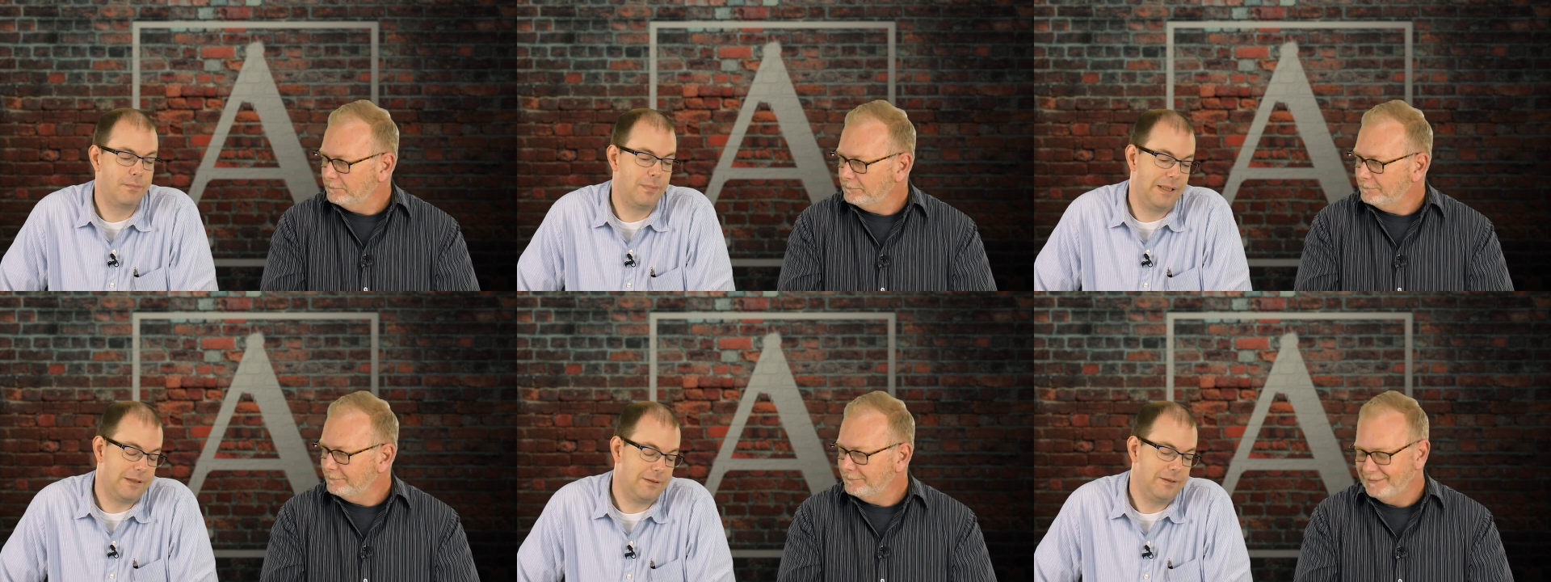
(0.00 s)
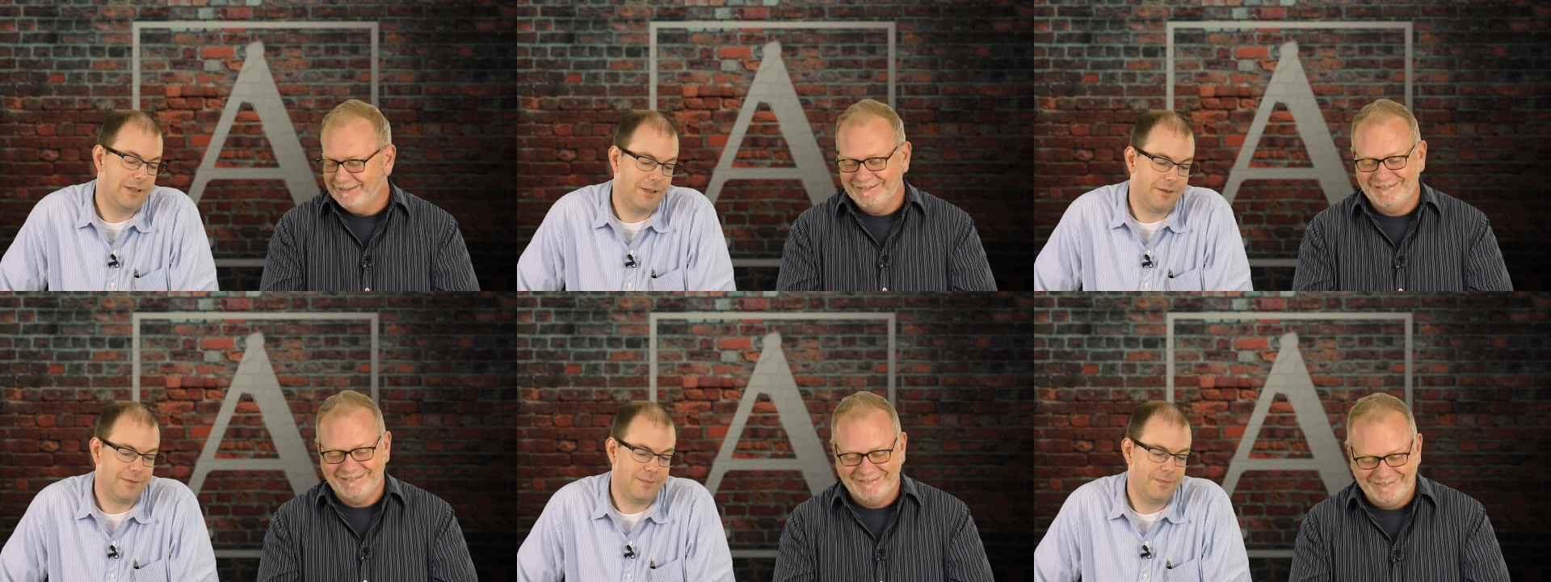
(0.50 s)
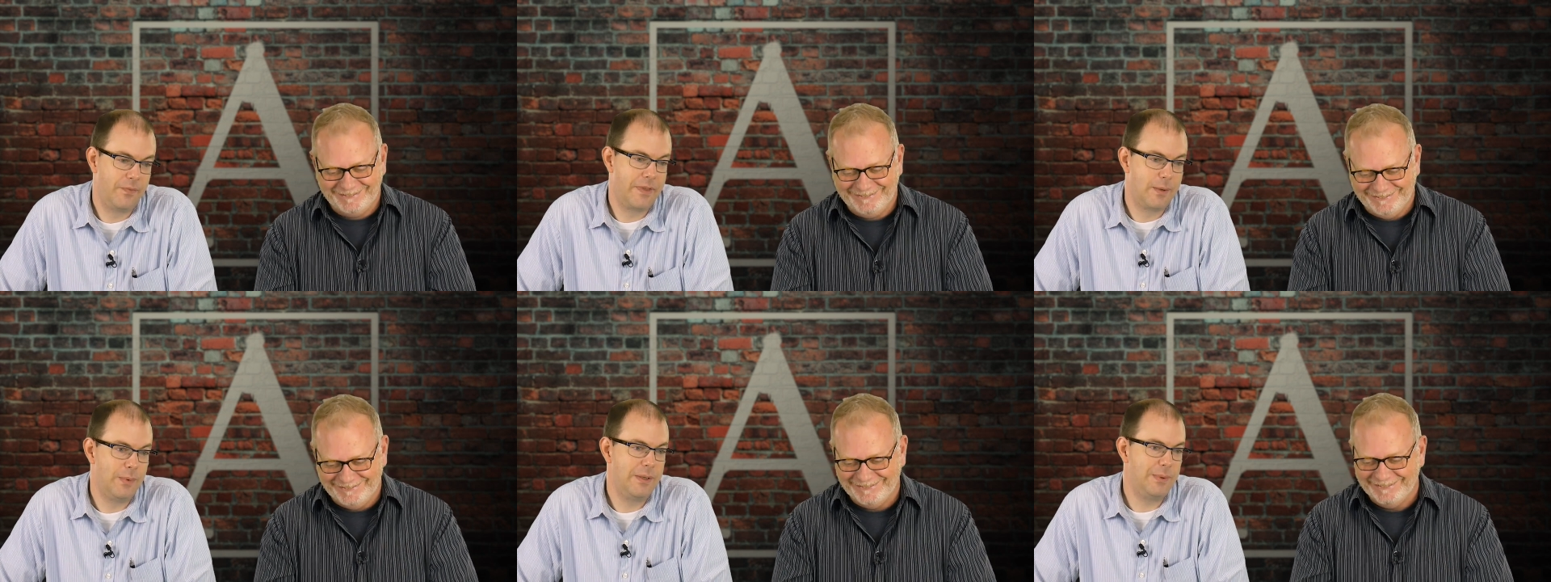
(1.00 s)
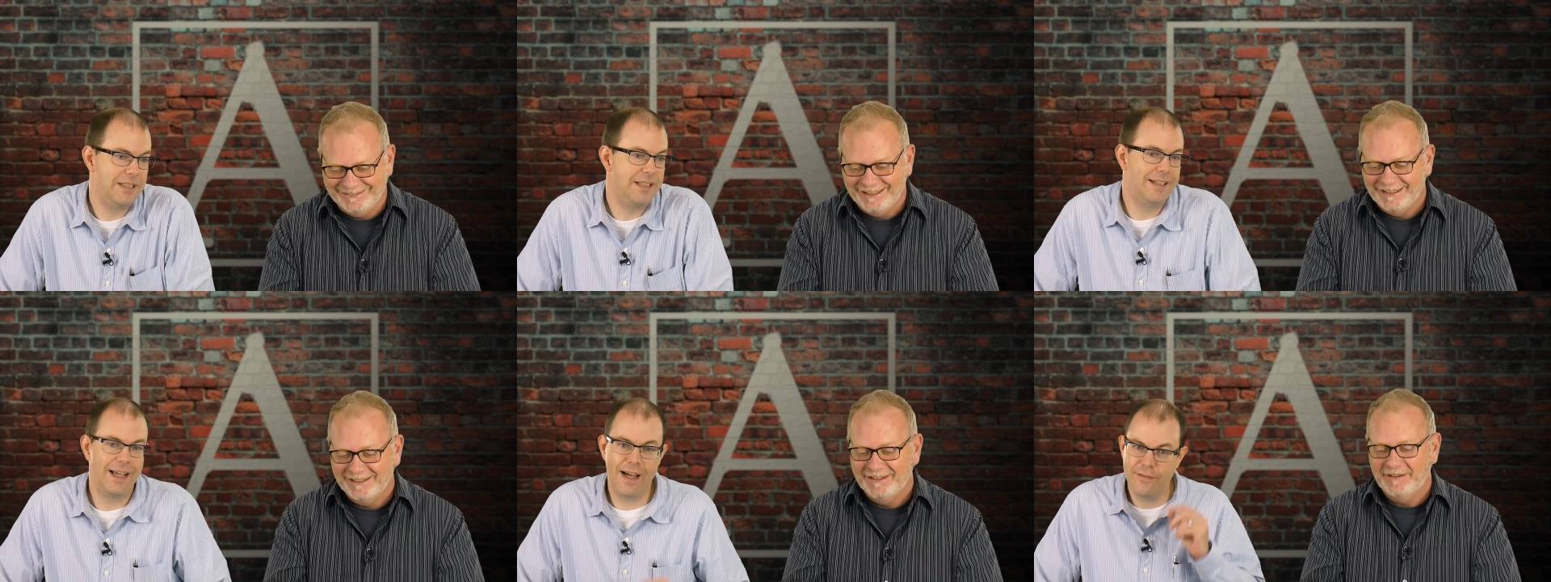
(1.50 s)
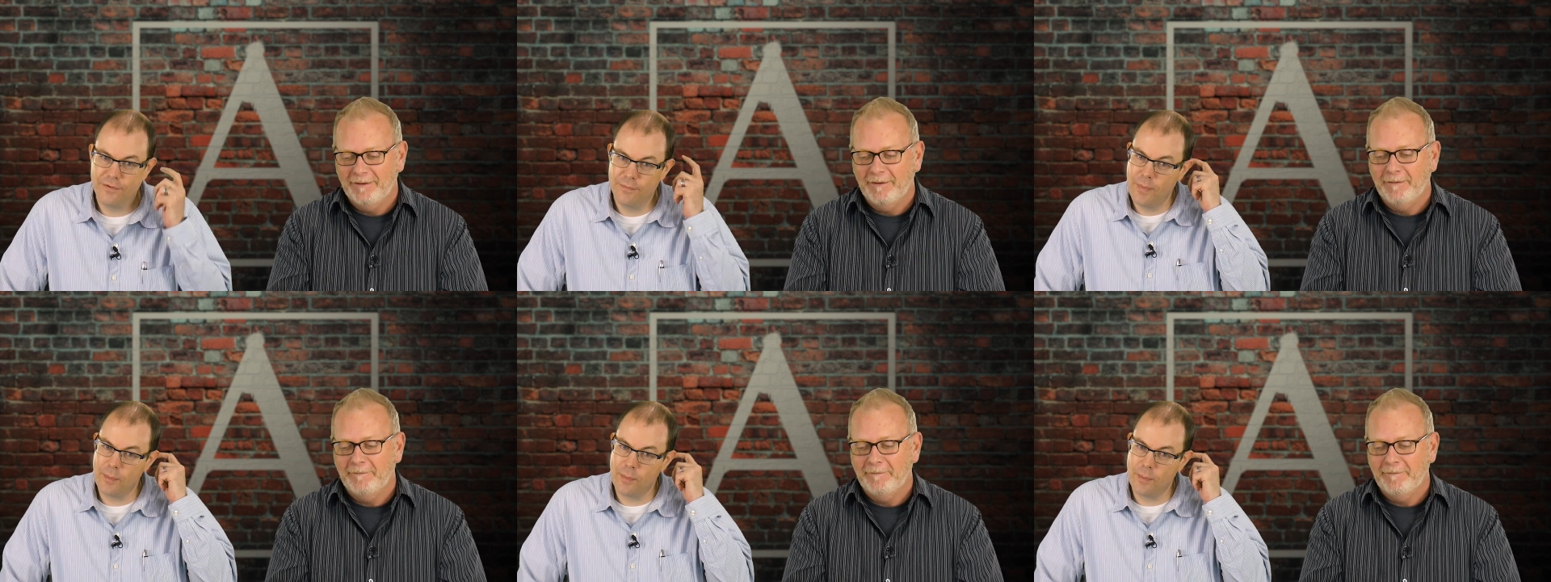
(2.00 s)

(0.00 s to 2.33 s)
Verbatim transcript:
Speaker 1: Well, you know, we did have.